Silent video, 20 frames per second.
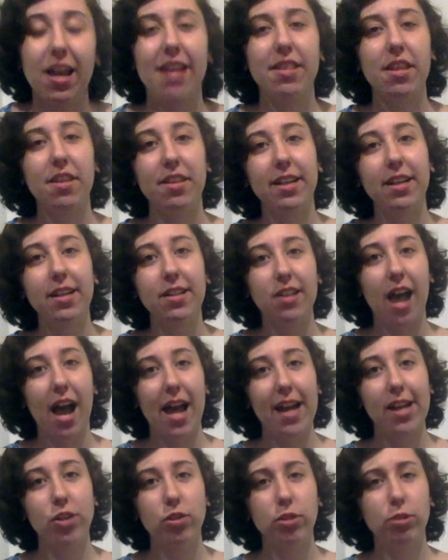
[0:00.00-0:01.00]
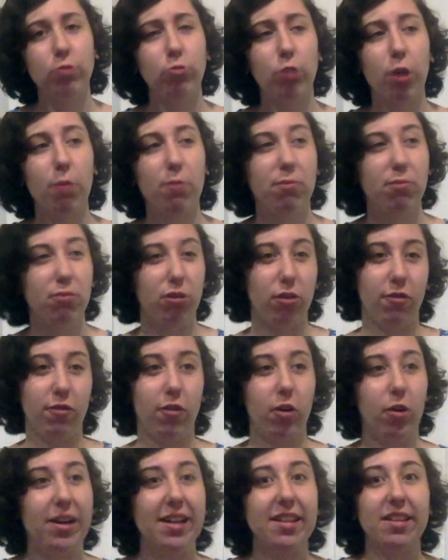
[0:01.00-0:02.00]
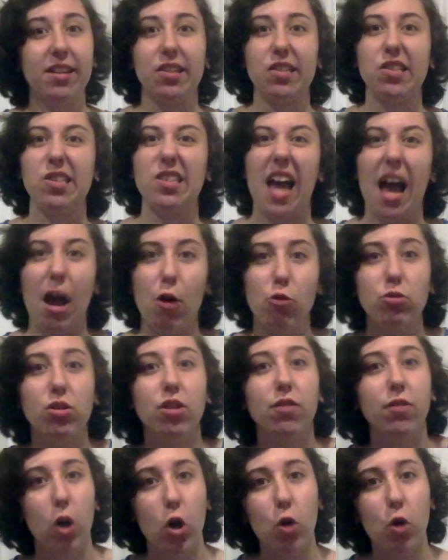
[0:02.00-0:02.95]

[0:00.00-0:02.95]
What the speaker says: and the thing is, I actually grew up preferring the sound of